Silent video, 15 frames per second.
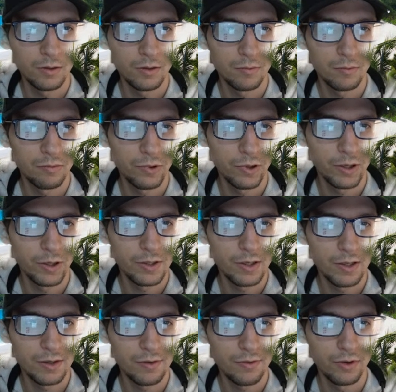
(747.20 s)
Presets
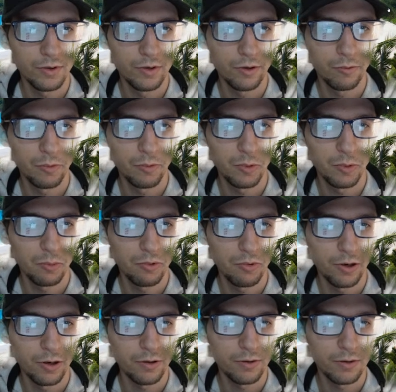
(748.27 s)
for Adobe Premiere Pro.
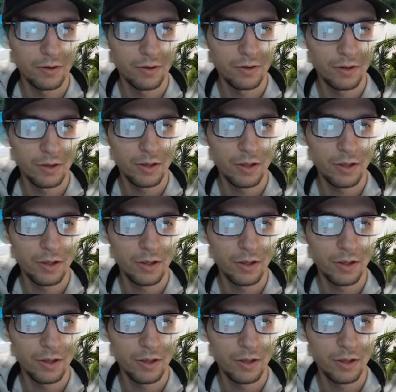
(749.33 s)
I think